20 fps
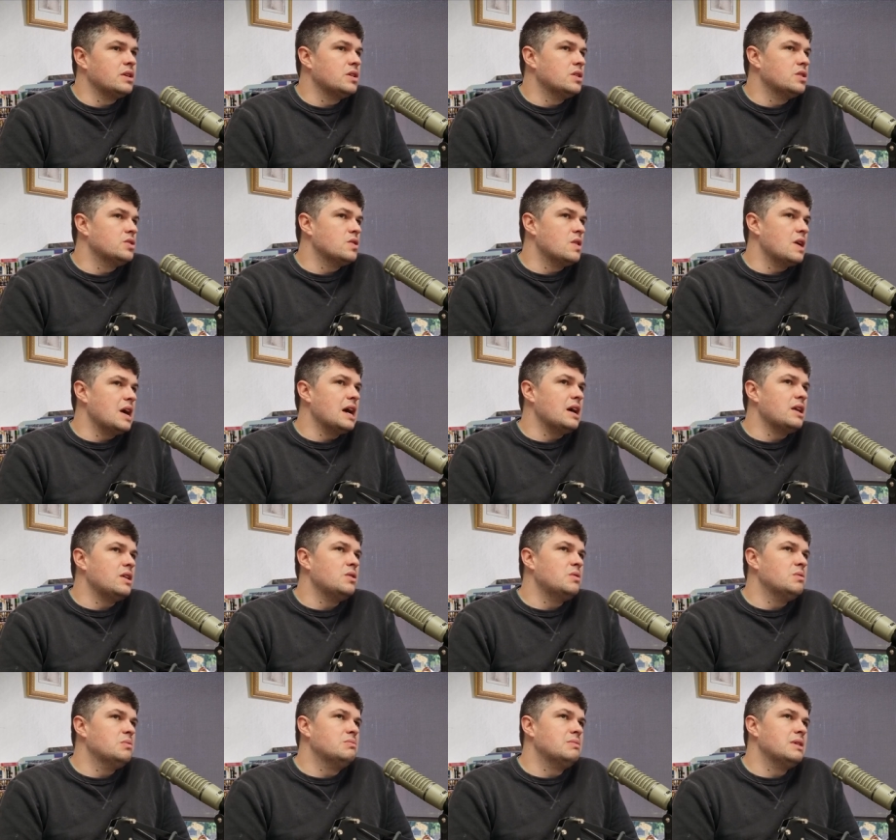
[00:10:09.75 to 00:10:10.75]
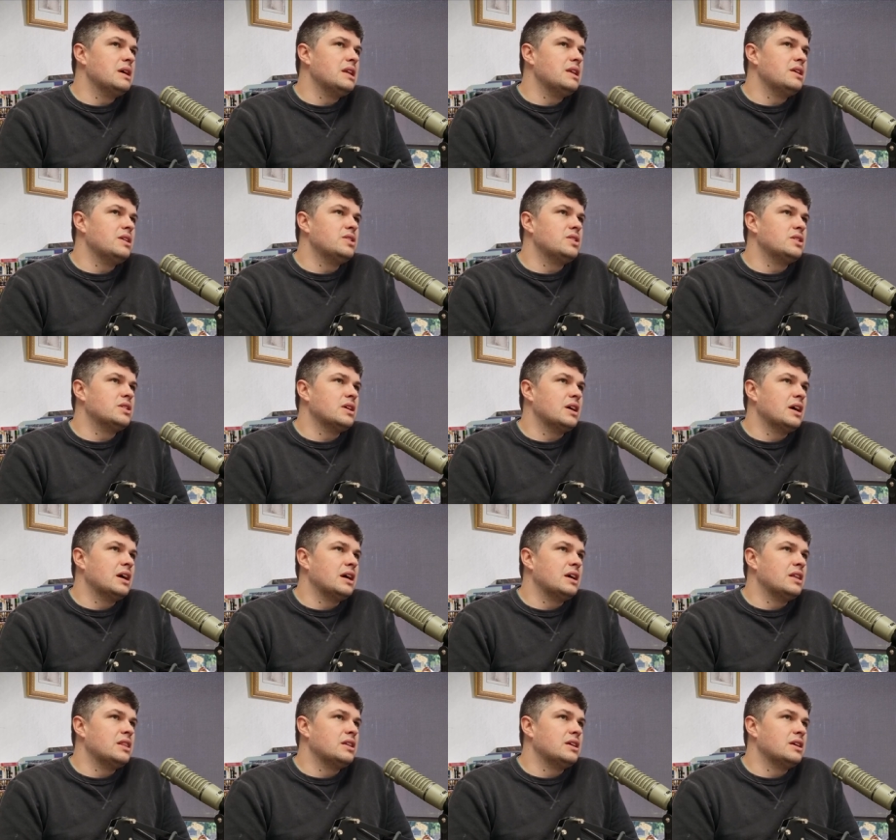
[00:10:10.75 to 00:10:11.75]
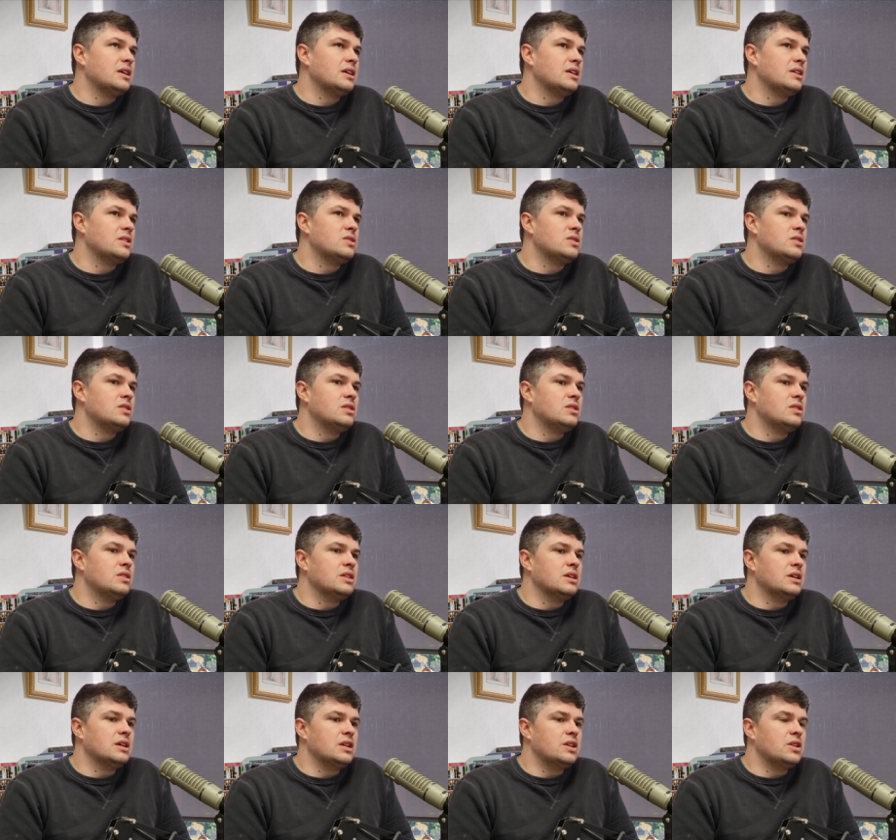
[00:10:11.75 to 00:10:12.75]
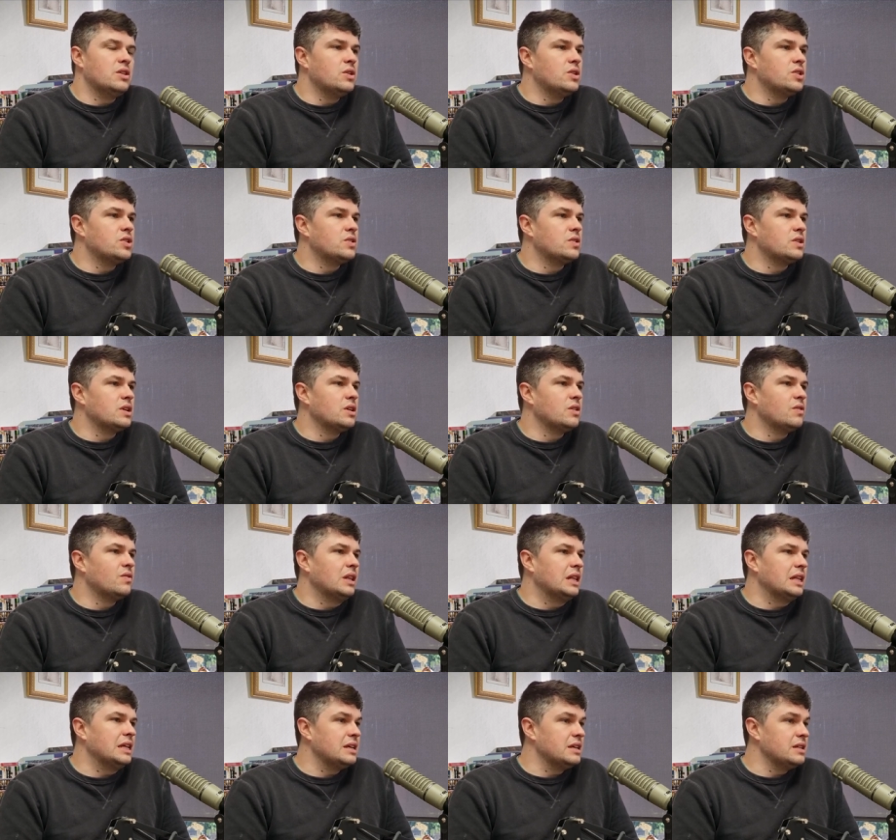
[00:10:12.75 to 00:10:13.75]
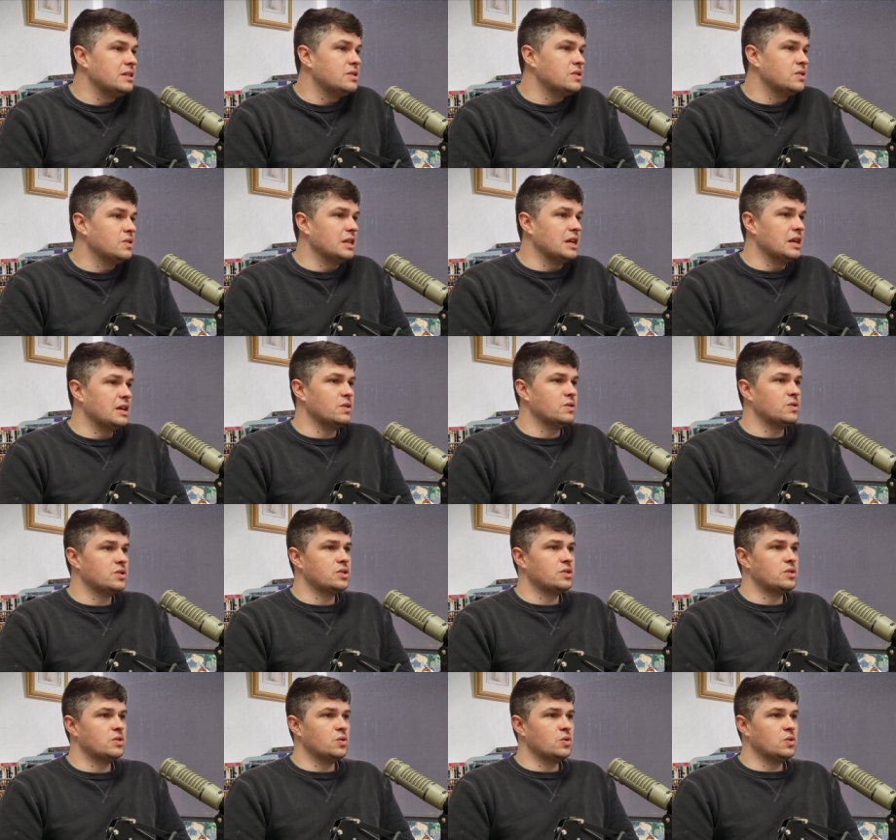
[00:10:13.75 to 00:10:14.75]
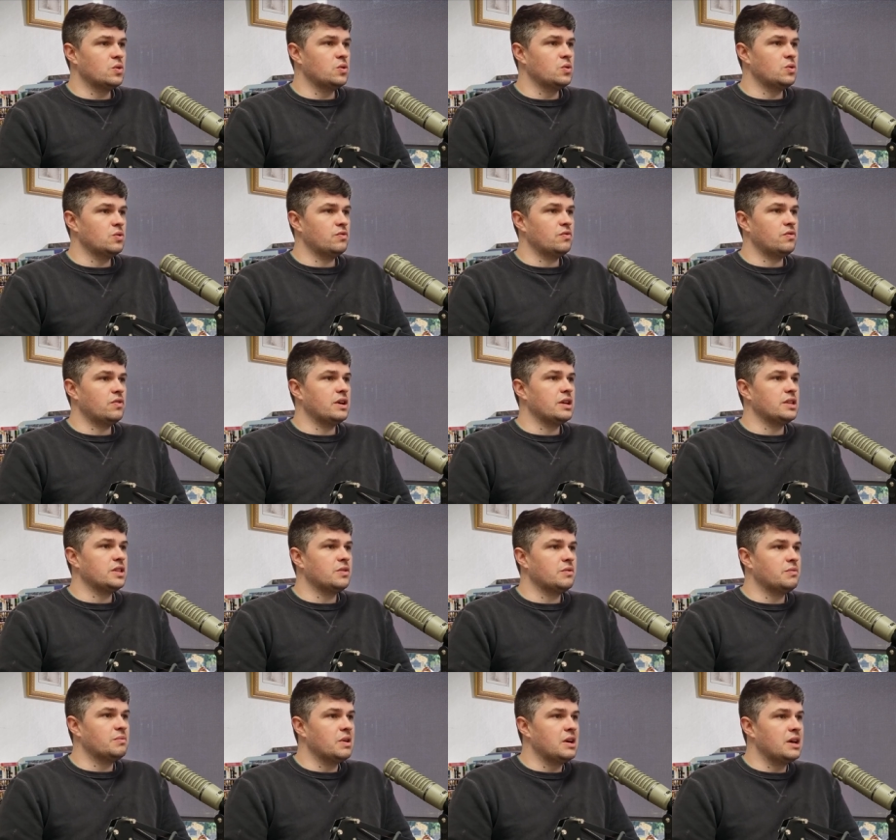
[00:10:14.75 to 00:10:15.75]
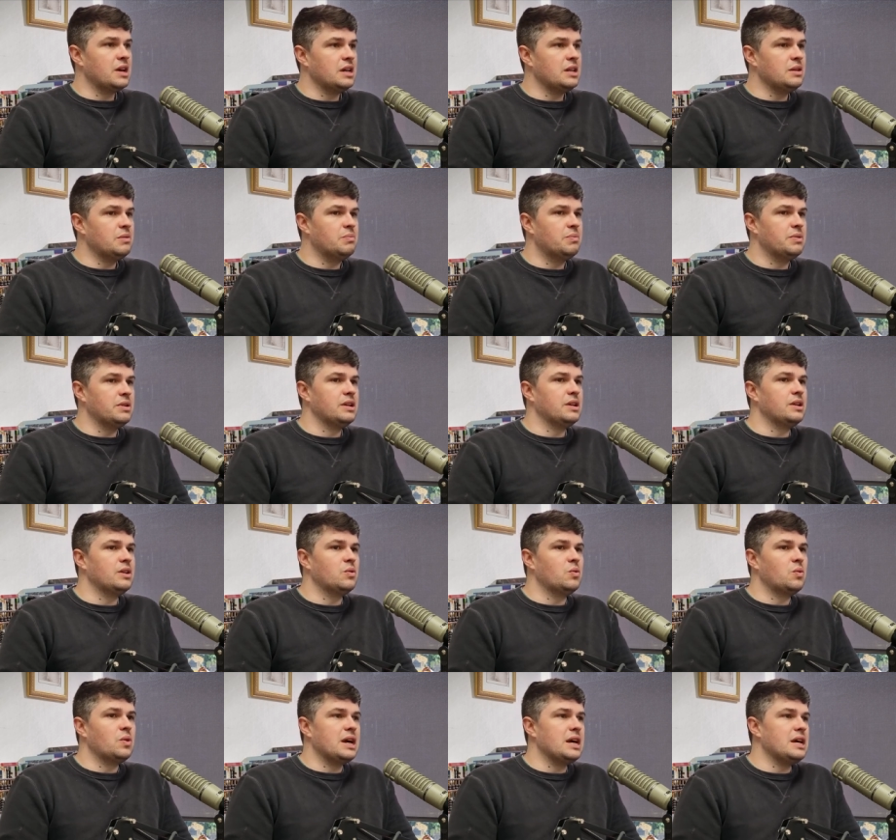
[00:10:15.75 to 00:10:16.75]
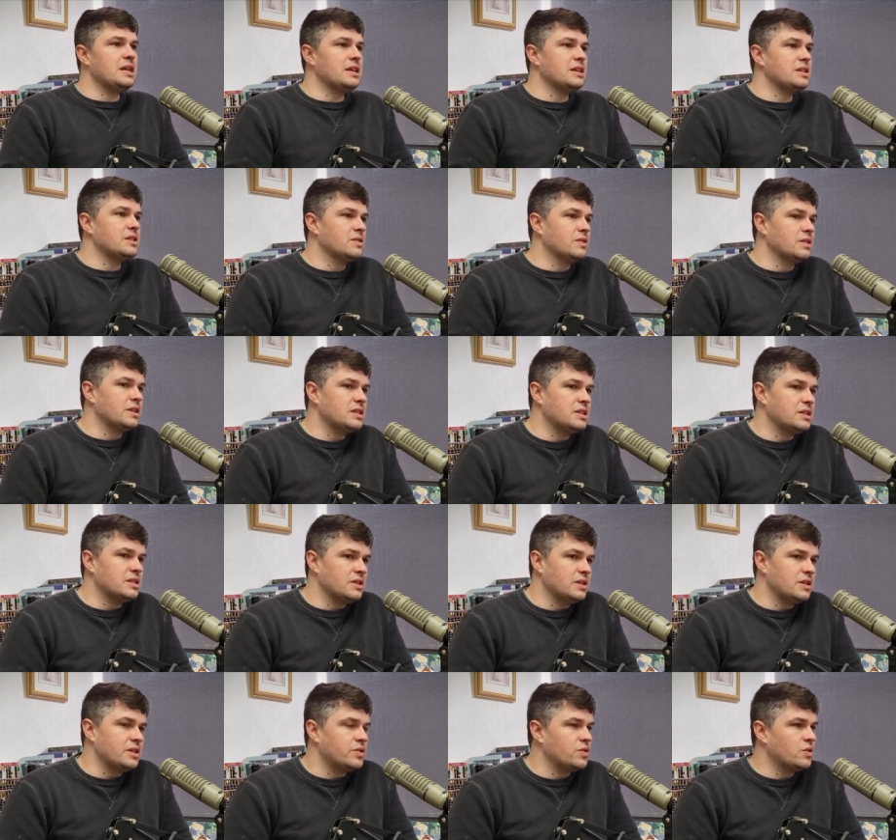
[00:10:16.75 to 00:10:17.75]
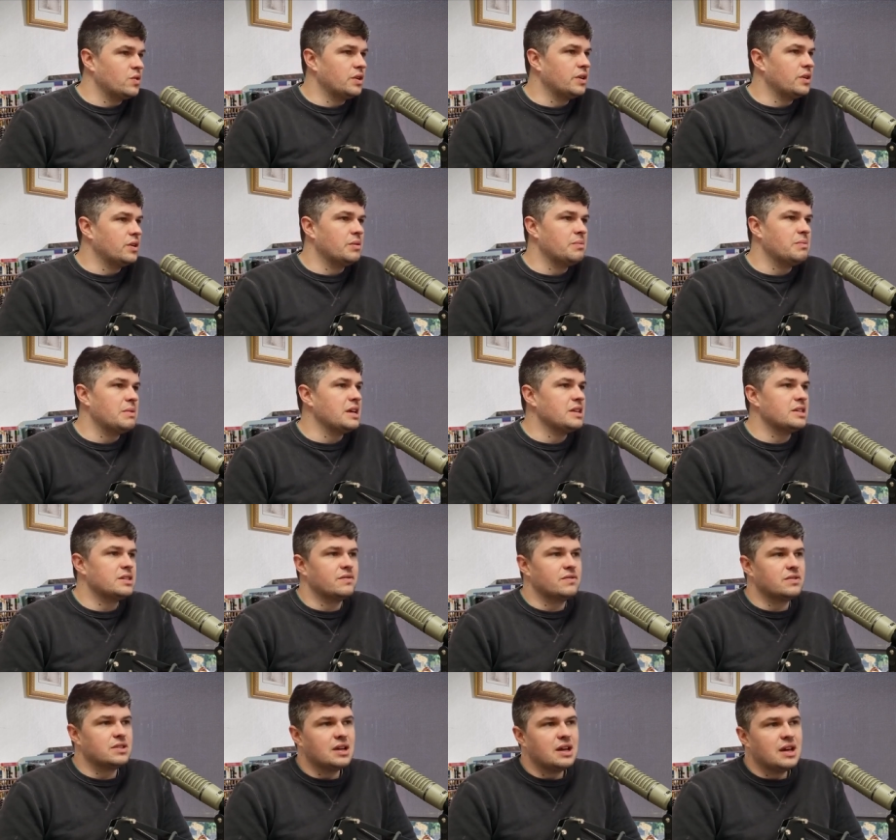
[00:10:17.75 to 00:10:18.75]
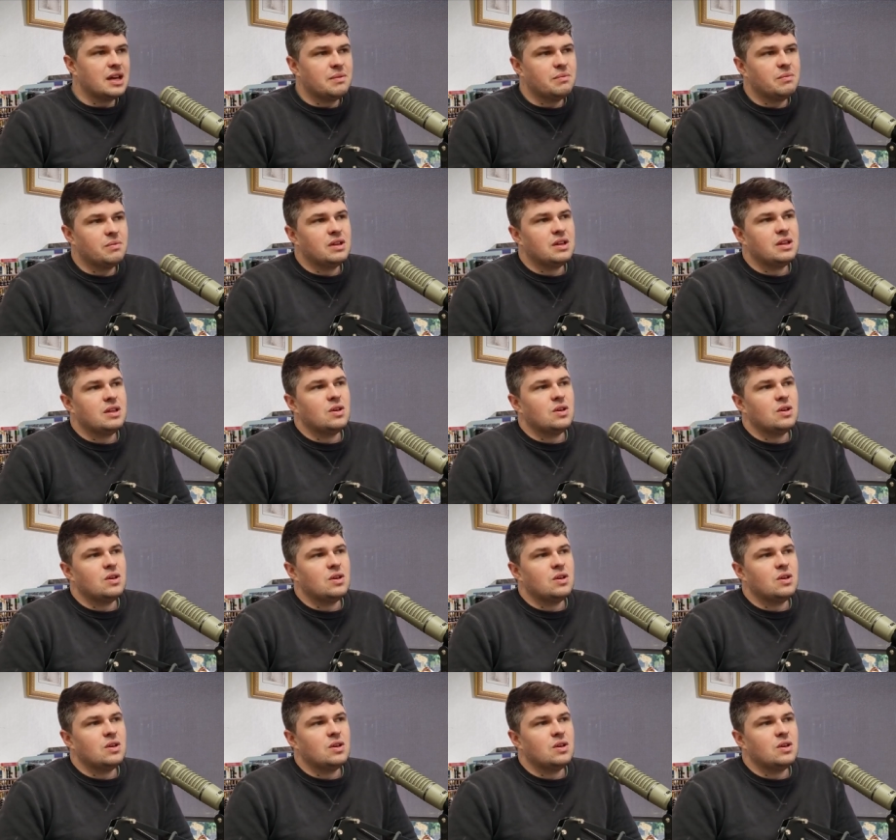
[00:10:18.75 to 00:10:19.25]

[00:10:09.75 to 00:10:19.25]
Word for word: So, how do you manage either the nurturing of a lead so that you're still front of mind, but in a way that's not necessarily drawing on a massive time?